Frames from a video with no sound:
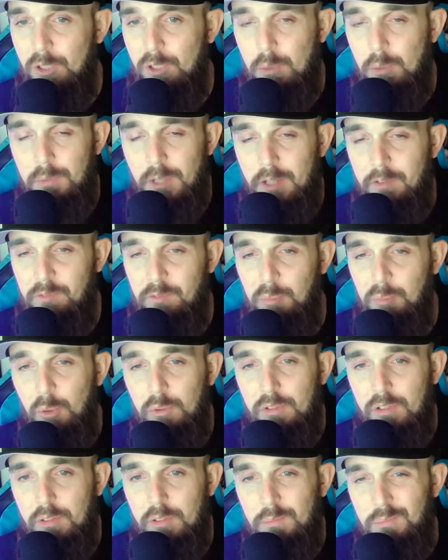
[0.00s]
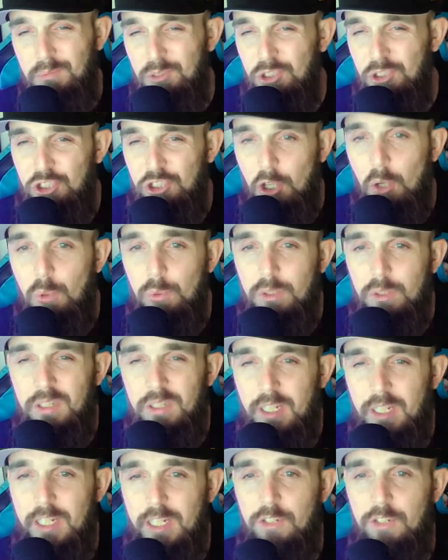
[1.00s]
they've both shown
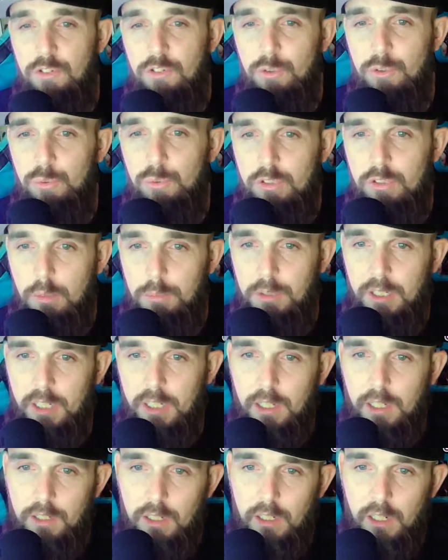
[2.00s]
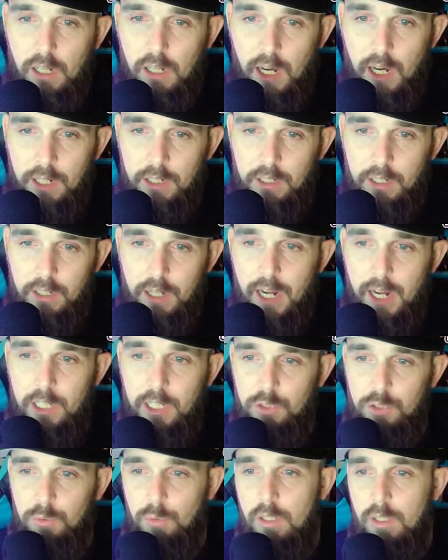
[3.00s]
that they can do something on an
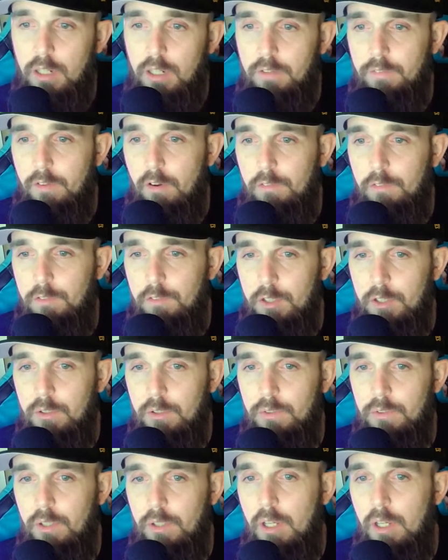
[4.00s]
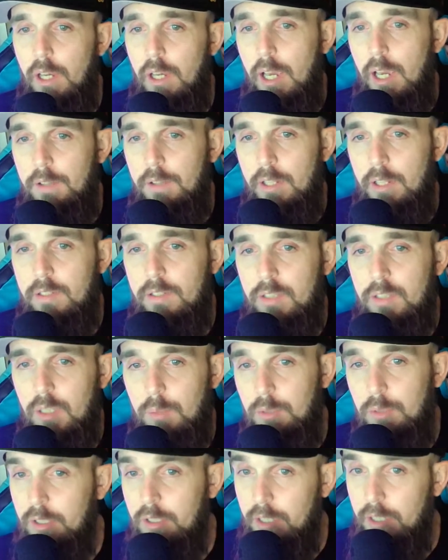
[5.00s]
actual NFL field, and that's
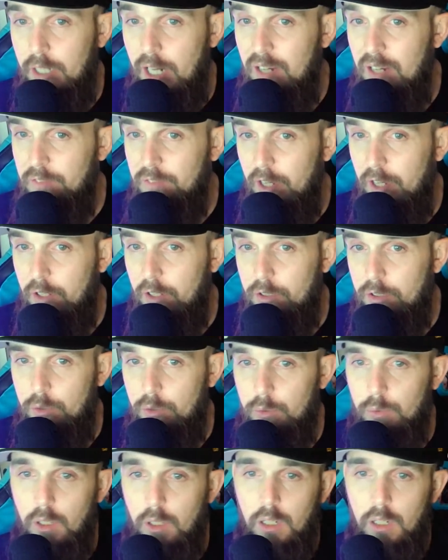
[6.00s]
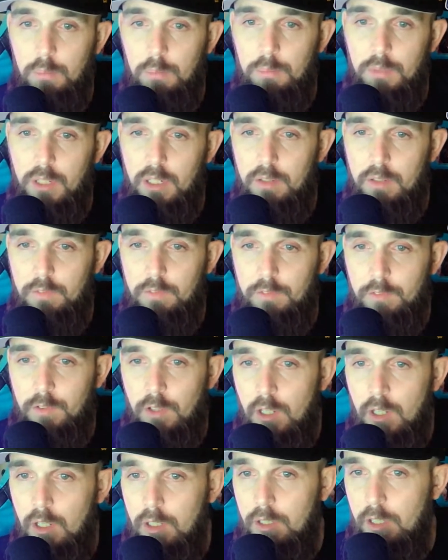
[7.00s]
something that I value.
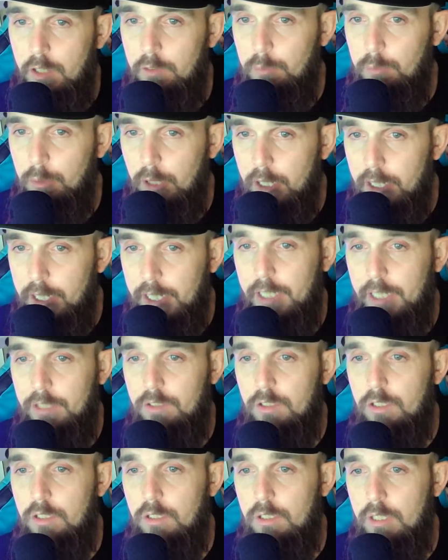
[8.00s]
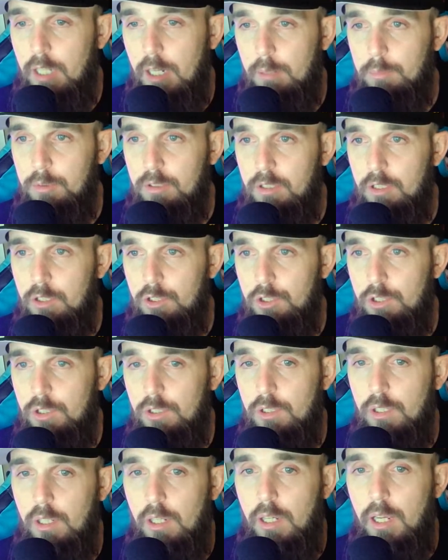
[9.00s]
They've played against good
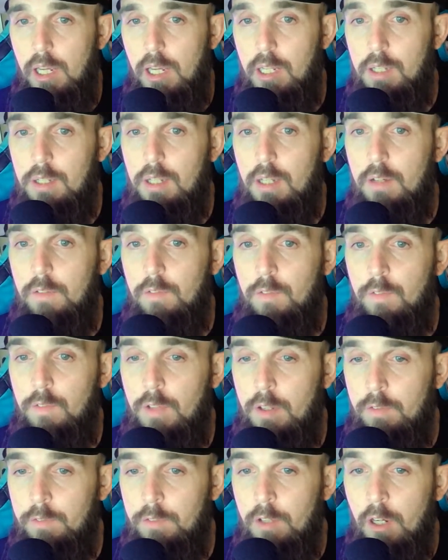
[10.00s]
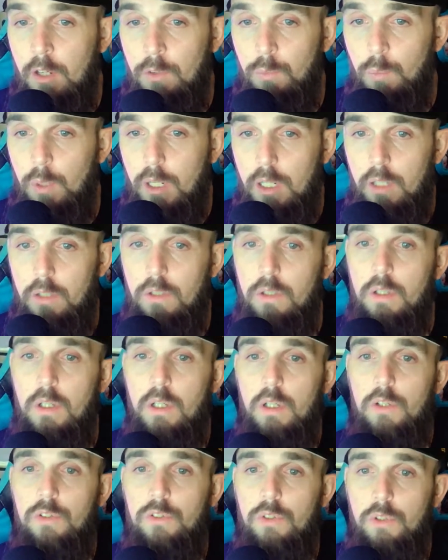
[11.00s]
competition, and they've done well.
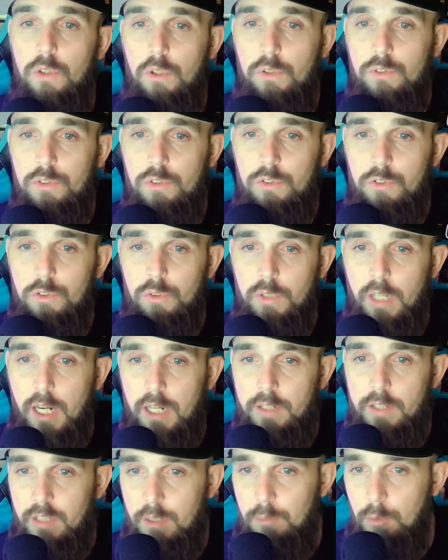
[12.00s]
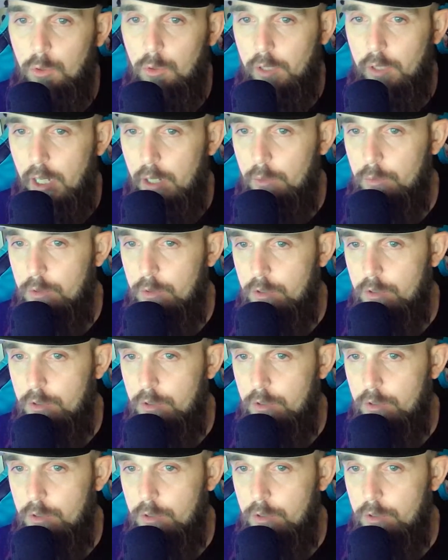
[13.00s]
So those are two guys I'm okay